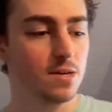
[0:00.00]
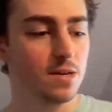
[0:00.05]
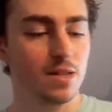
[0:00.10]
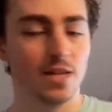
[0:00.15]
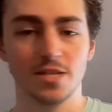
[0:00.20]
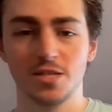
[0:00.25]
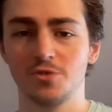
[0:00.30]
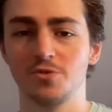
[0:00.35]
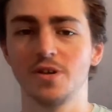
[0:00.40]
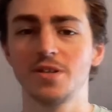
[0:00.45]

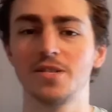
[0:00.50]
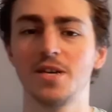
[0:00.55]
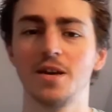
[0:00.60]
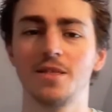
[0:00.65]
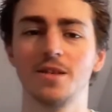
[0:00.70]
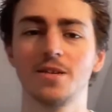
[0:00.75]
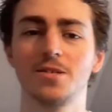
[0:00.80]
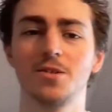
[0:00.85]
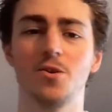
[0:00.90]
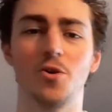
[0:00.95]
Let's try and take
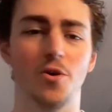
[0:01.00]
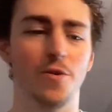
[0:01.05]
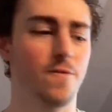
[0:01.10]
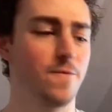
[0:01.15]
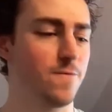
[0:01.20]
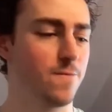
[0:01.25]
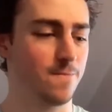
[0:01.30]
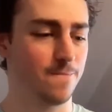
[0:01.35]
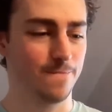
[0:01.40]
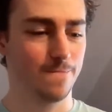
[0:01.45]
this
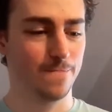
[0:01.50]
off.